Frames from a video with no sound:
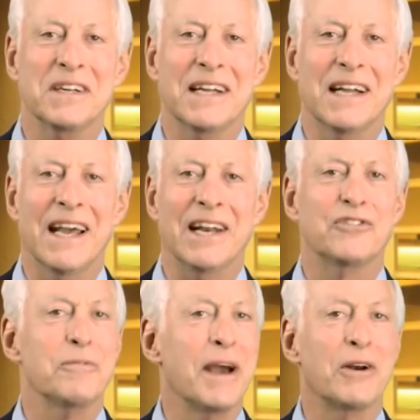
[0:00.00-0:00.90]
And it's
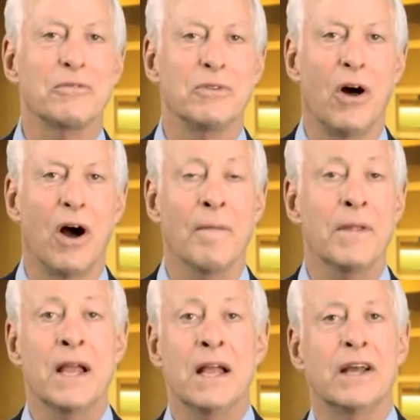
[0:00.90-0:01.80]
a matter of law.
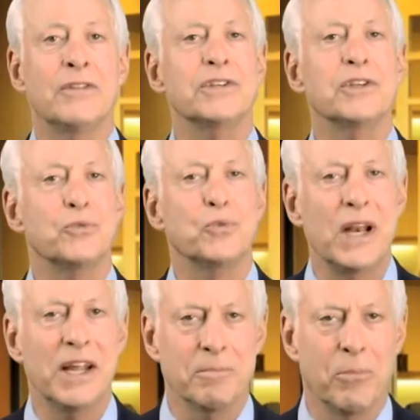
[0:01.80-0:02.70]
Now, this is
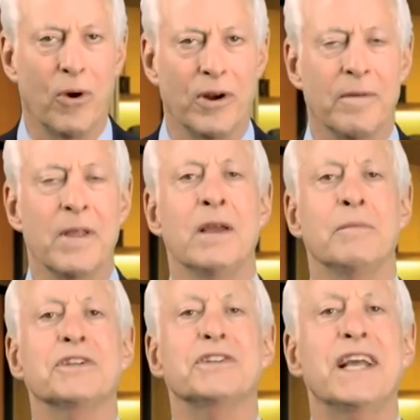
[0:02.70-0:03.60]
really important
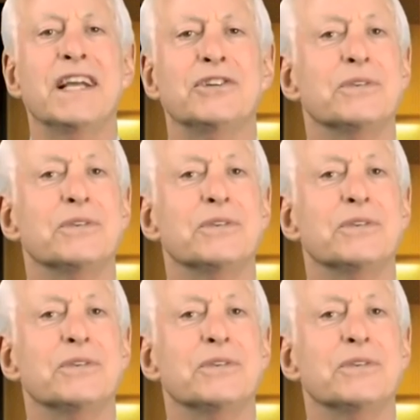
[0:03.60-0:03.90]
because nature is